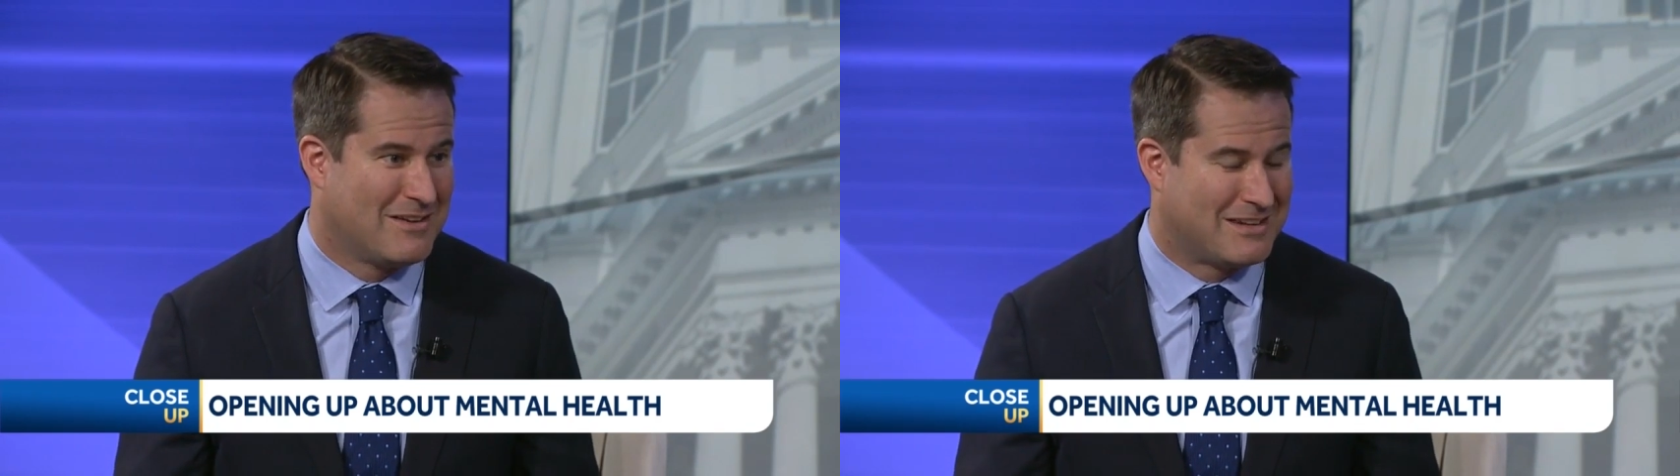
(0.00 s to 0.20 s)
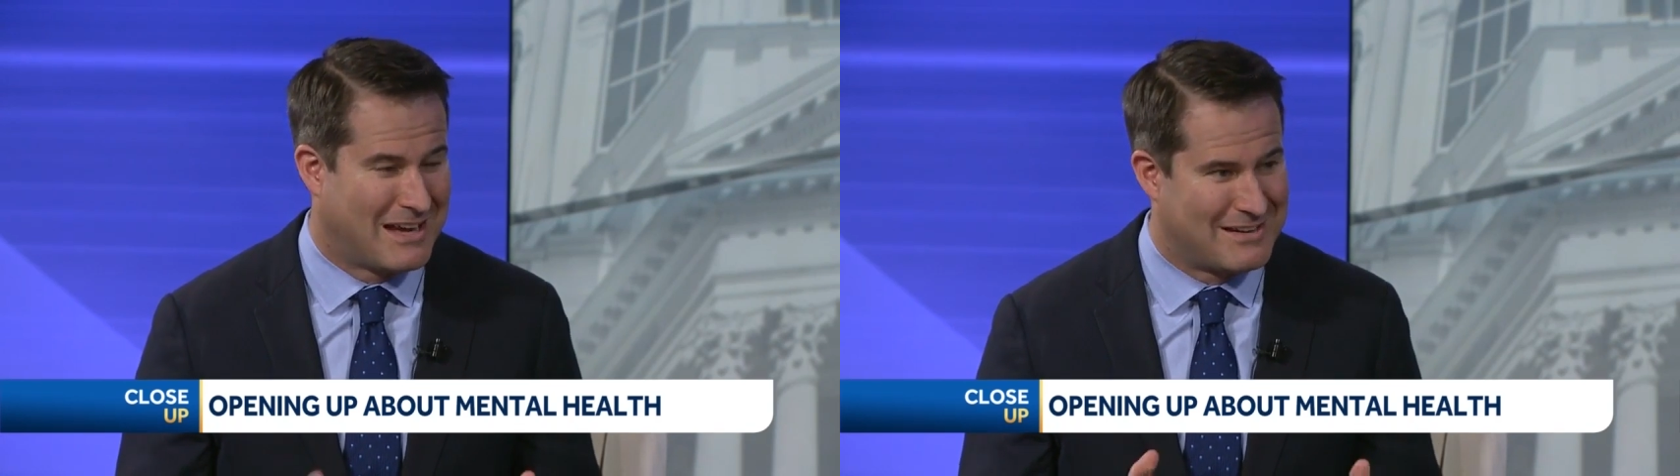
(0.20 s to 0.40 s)

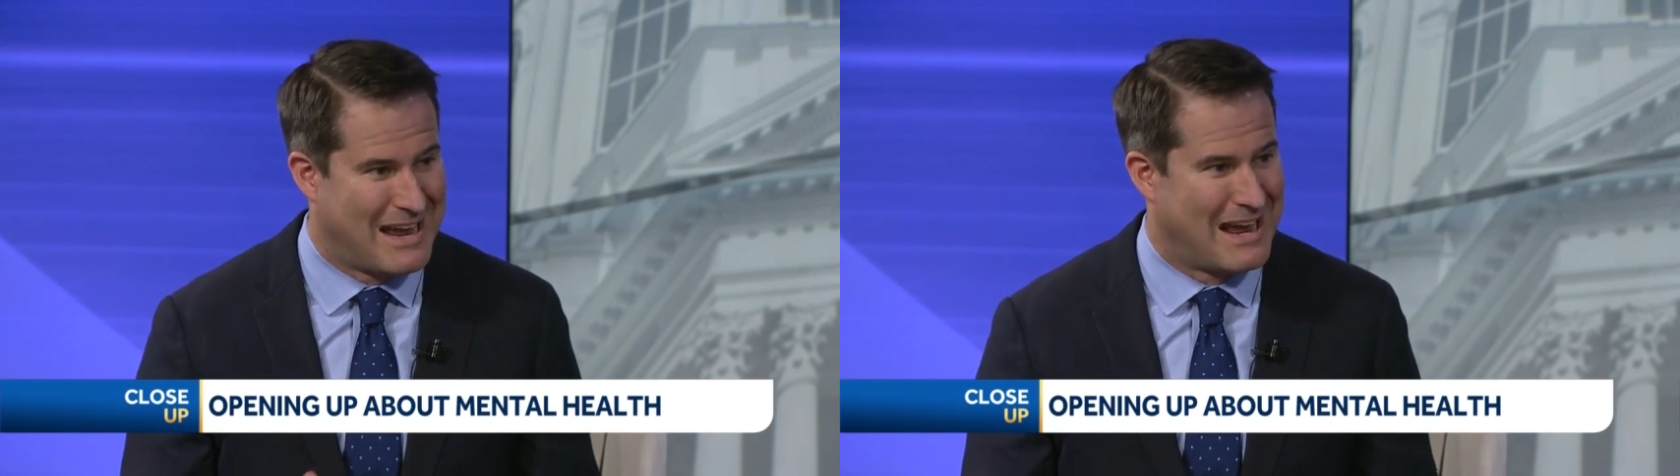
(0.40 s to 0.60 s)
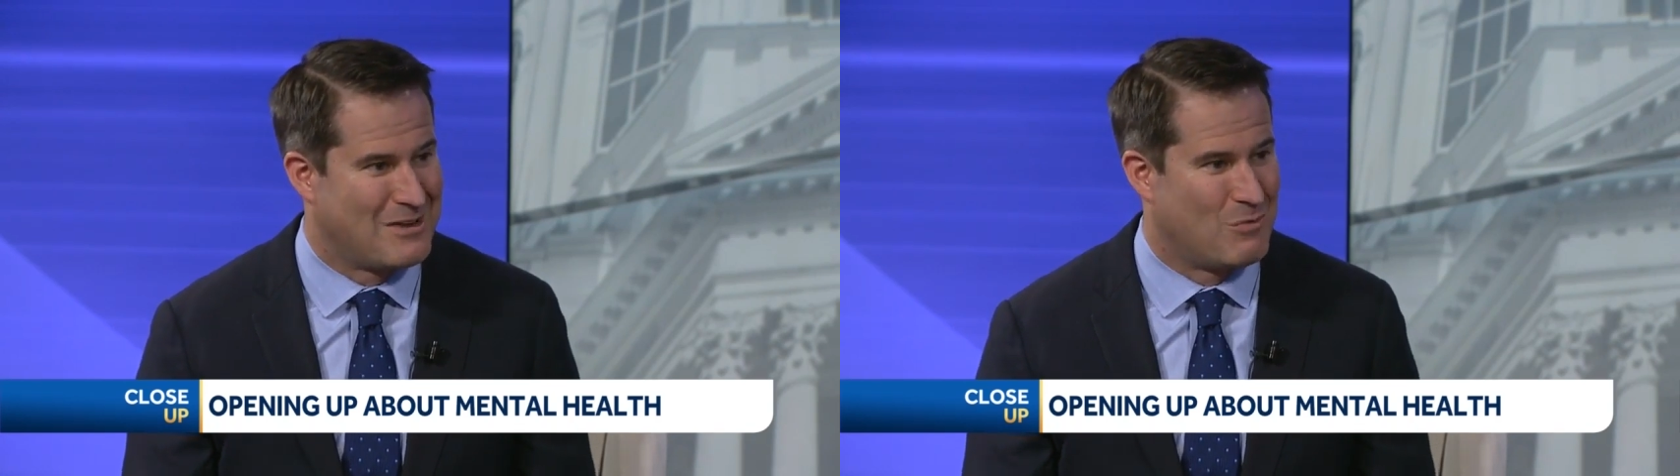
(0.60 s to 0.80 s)
to get an
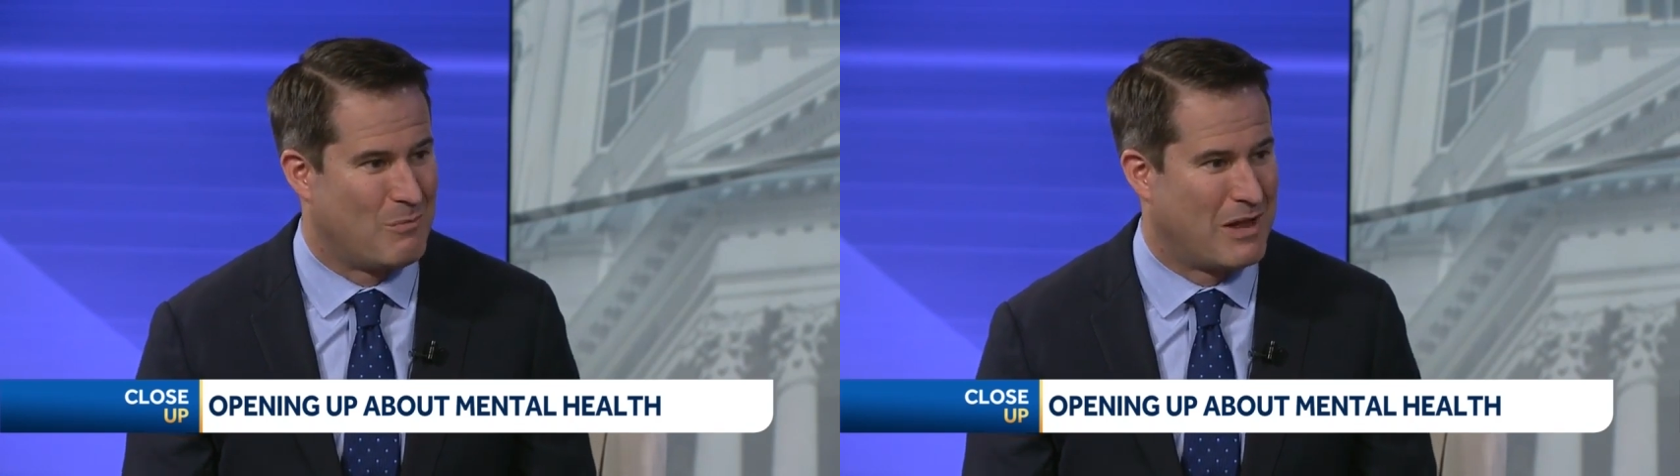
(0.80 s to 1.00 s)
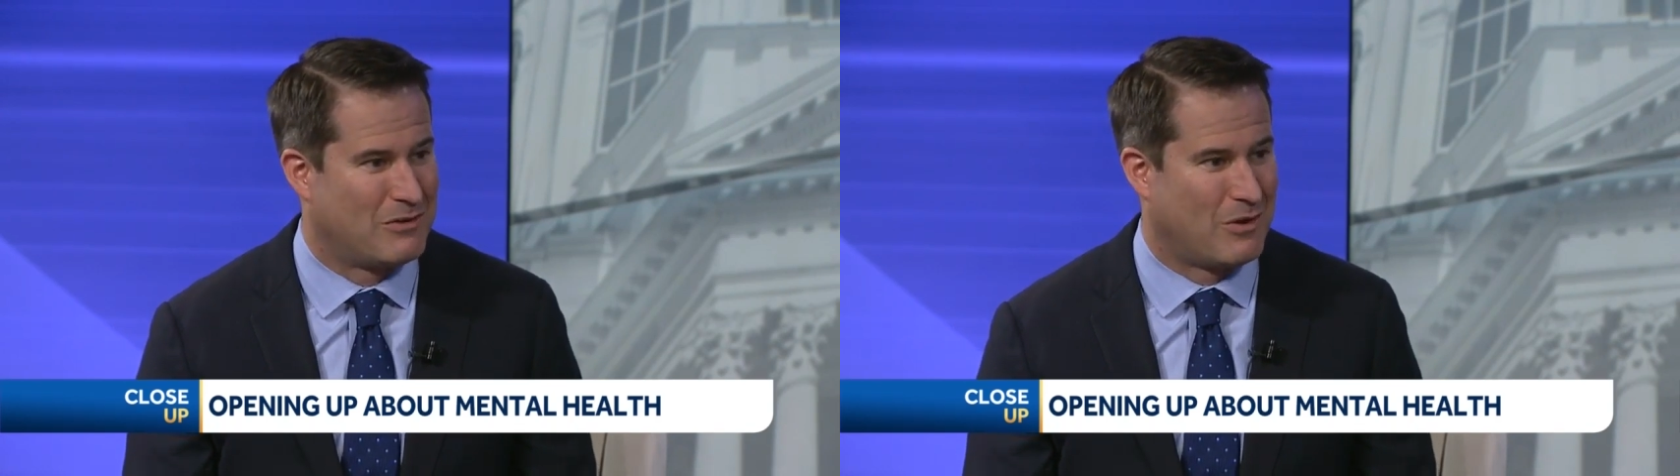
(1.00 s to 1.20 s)

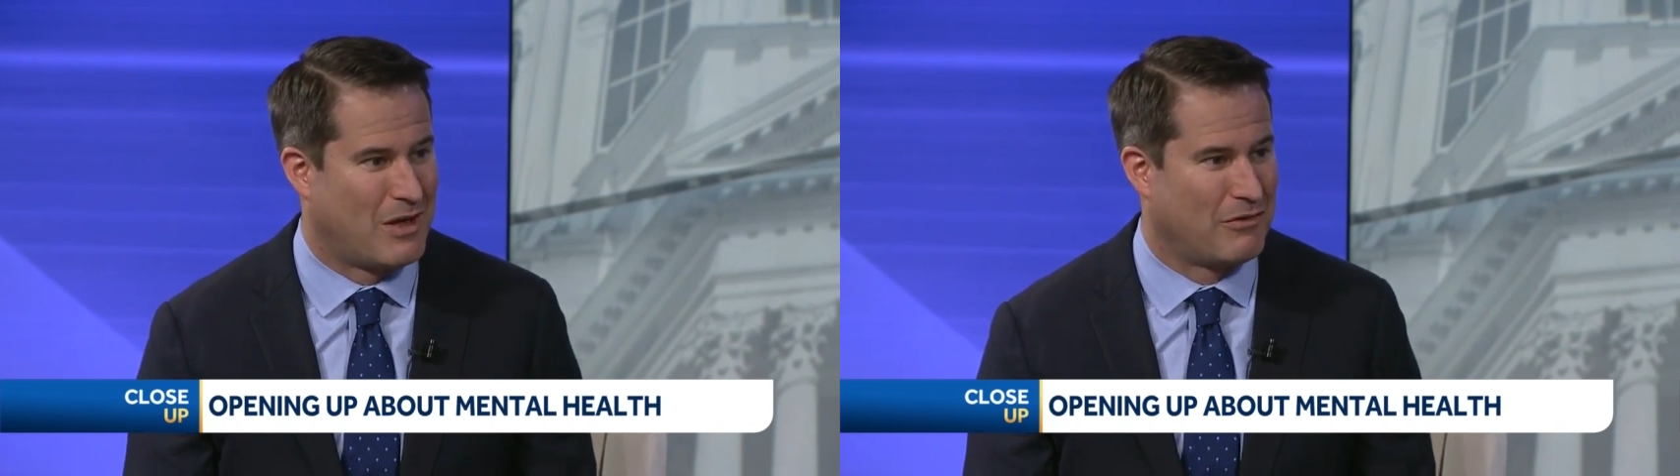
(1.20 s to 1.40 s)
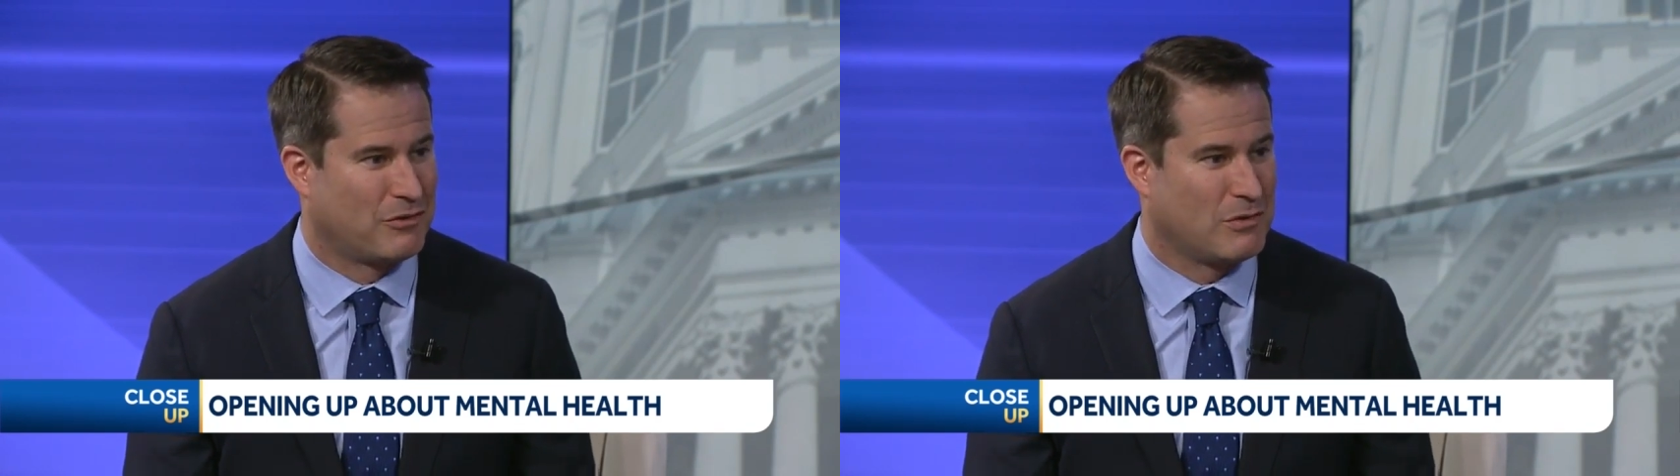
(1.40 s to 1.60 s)
annual mental
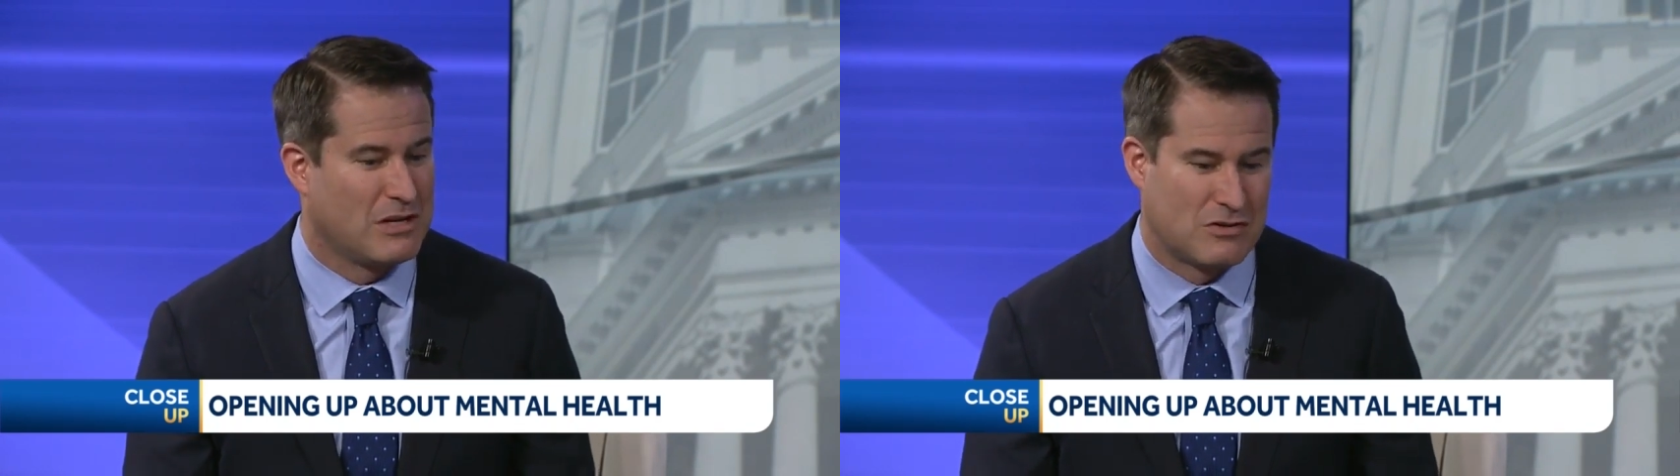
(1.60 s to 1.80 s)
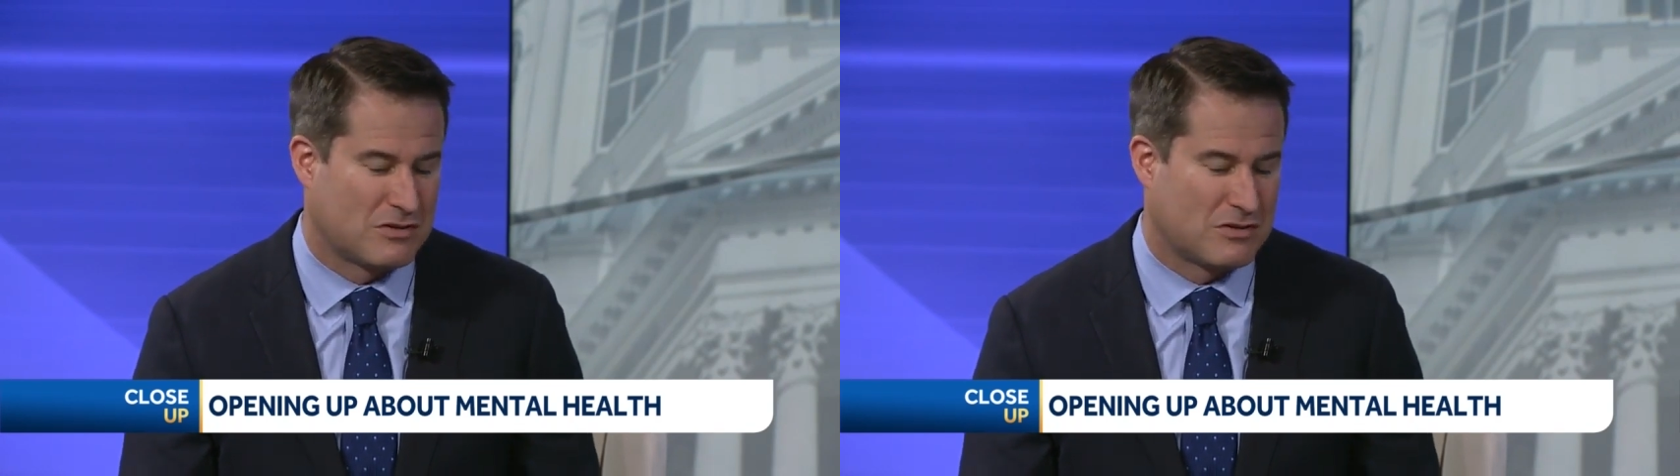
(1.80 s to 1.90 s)
health screening,